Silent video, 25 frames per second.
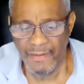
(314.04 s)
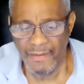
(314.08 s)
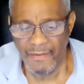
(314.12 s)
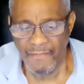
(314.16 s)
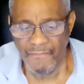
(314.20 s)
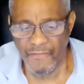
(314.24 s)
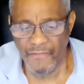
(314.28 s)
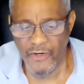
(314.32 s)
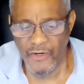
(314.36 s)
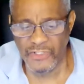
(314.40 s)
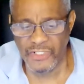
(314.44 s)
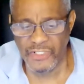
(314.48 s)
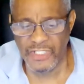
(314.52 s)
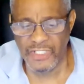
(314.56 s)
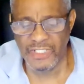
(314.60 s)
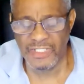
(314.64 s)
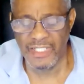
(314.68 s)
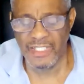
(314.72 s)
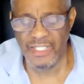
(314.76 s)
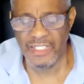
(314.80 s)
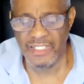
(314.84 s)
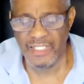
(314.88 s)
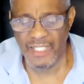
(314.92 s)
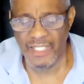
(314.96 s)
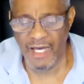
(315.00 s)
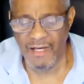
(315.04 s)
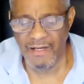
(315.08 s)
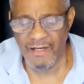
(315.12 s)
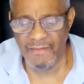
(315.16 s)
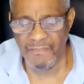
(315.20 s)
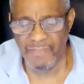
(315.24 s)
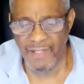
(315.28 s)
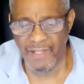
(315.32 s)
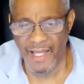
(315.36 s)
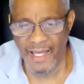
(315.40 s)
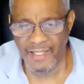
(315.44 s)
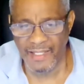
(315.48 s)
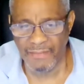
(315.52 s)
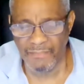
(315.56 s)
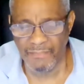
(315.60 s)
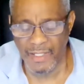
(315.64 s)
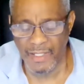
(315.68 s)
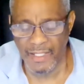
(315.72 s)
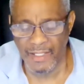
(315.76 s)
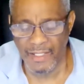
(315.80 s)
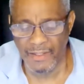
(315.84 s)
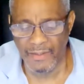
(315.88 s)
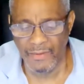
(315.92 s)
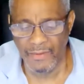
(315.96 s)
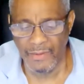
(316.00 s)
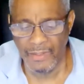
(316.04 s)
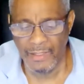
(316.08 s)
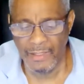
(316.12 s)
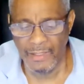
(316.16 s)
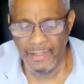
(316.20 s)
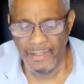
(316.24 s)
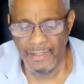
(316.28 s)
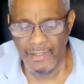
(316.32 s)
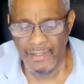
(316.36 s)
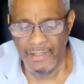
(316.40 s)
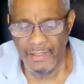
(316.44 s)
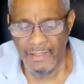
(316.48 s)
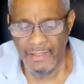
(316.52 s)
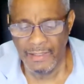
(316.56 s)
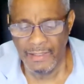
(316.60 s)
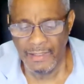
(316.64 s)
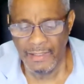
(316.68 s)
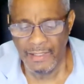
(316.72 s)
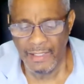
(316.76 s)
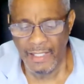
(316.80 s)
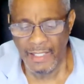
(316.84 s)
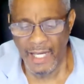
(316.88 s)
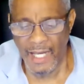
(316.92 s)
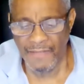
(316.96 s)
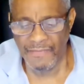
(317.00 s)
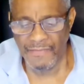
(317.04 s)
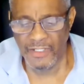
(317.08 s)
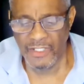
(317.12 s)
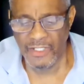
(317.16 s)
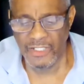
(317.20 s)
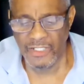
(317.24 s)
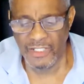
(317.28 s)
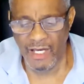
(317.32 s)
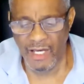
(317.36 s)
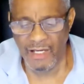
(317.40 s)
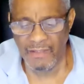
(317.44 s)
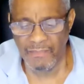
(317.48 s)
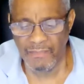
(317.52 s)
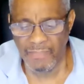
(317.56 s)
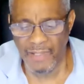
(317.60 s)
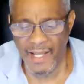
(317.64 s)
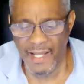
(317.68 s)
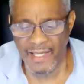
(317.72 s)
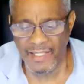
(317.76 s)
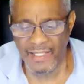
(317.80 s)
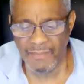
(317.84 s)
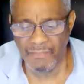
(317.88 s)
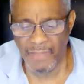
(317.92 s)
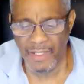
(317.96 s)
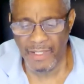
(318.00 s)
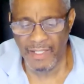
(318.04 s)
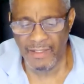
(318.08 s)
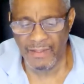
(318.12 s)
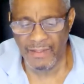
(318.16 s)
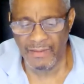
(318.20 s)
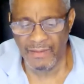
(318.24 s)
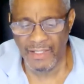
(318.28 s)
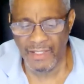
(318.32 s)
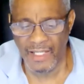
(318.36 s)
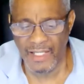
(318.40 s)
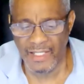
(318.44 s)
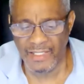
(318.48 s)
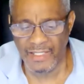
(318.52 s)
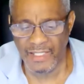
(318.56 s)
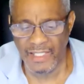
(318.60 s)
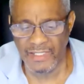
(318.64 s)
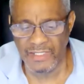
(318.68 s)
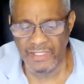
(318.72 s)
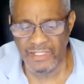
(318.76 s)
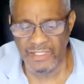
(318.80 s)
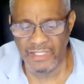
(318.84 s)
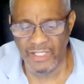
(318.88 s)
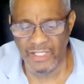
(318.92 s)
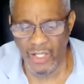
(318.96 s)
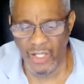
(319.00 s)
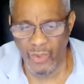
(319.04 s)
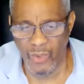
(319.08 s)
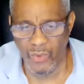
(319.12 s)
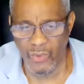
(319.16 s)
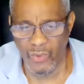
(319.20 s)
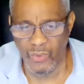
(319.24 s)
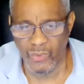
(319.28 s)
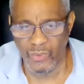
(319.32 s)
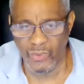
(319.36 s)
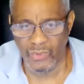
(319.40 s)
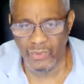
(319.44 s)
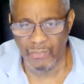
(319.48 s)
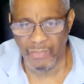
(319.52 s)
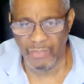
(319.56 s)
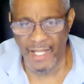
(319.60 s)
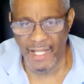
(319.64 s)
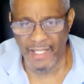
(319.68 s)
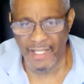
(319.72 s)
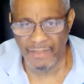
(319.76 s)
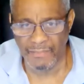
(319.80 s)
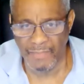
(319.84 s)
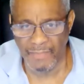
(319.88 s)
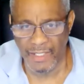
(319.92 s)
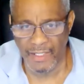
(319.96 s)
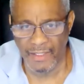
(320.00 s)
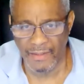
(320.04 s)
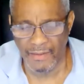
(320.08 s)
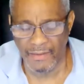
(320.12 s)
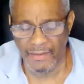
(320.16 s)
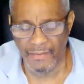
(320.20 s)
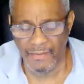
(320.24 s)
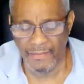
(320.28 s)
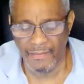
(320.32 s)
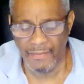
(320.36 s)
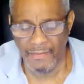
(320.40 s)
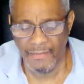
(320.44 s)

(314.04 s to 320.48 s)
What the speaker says: versus the young black male, and the young black male against the old black male.